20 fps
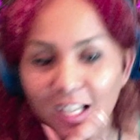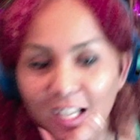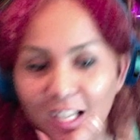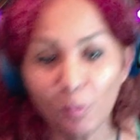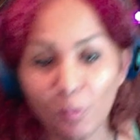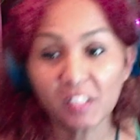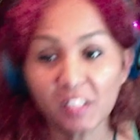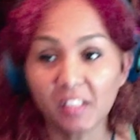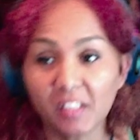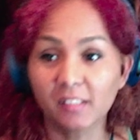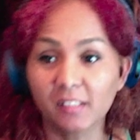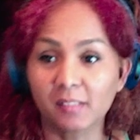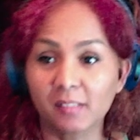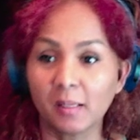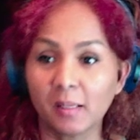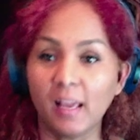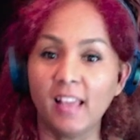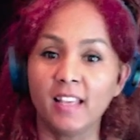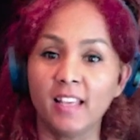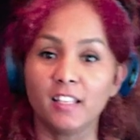which is
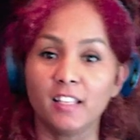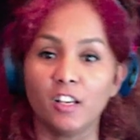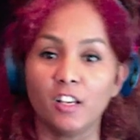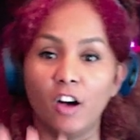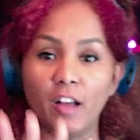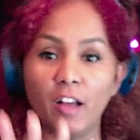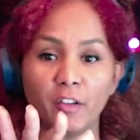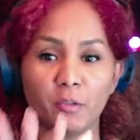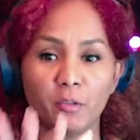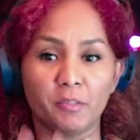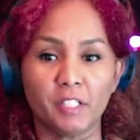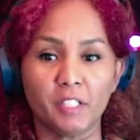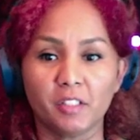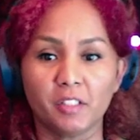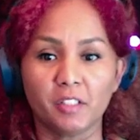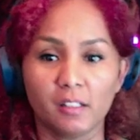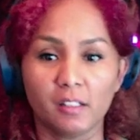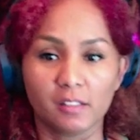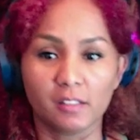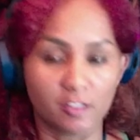an
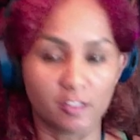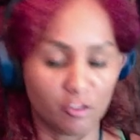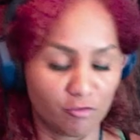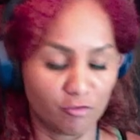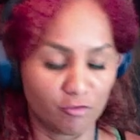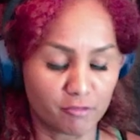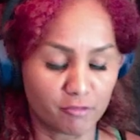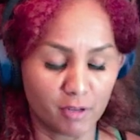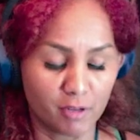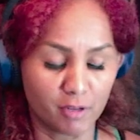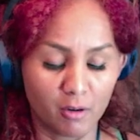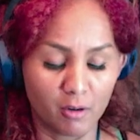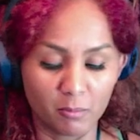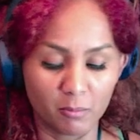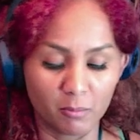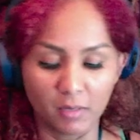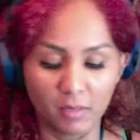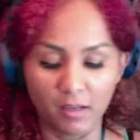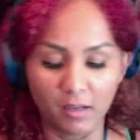original song from